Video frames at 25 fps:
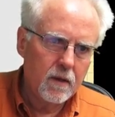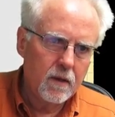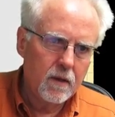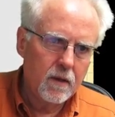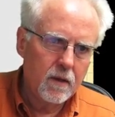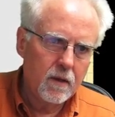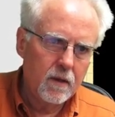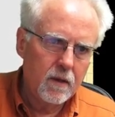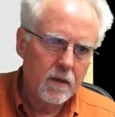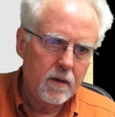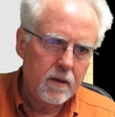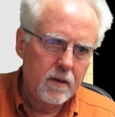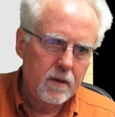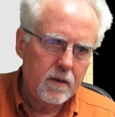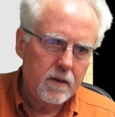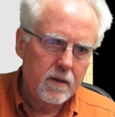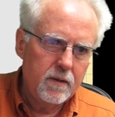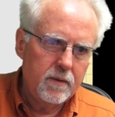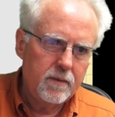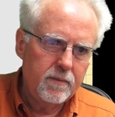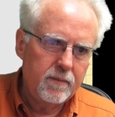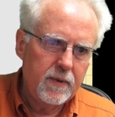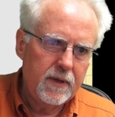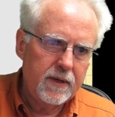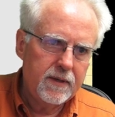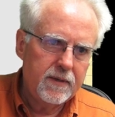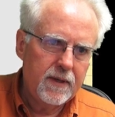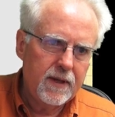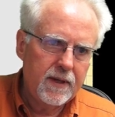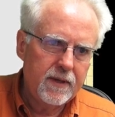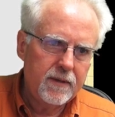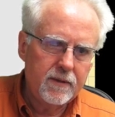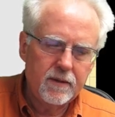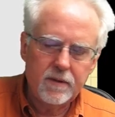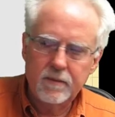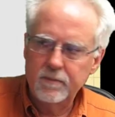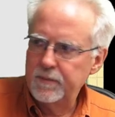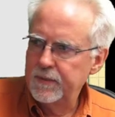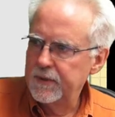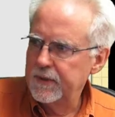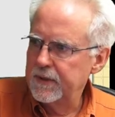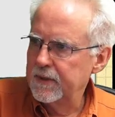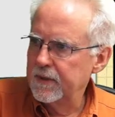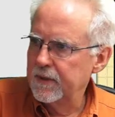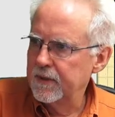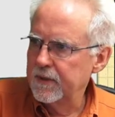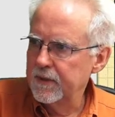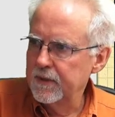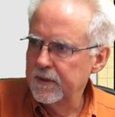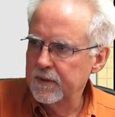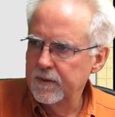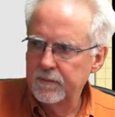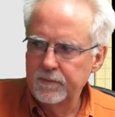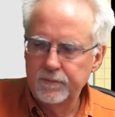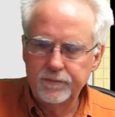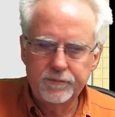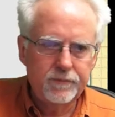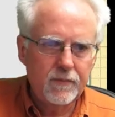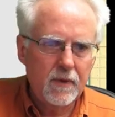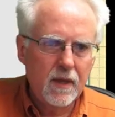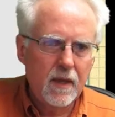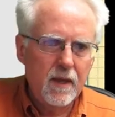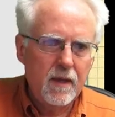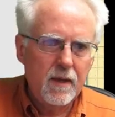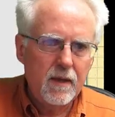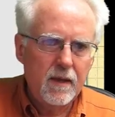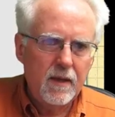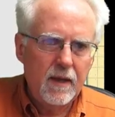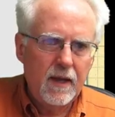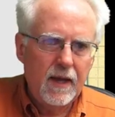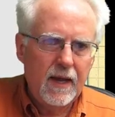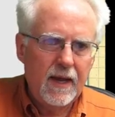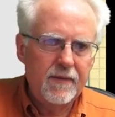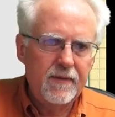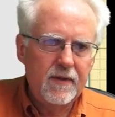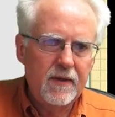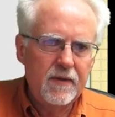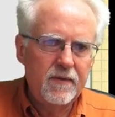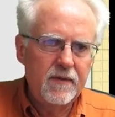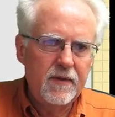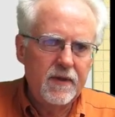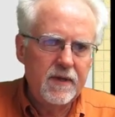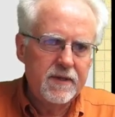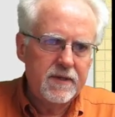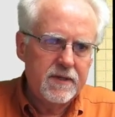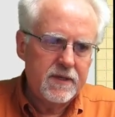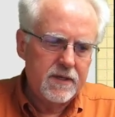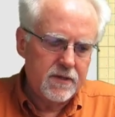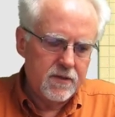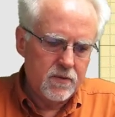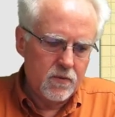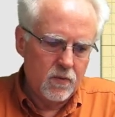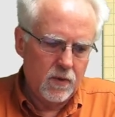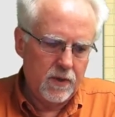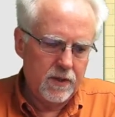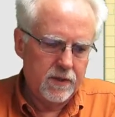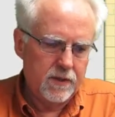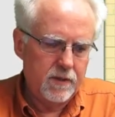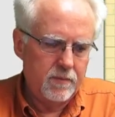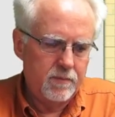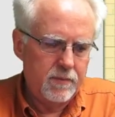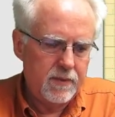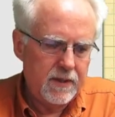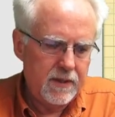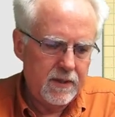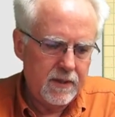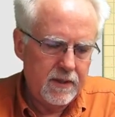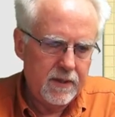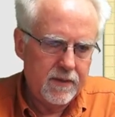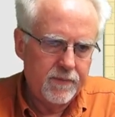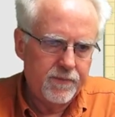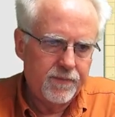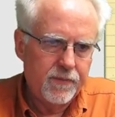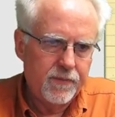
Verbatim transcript: Let me make that a little bigger. And then this is going to be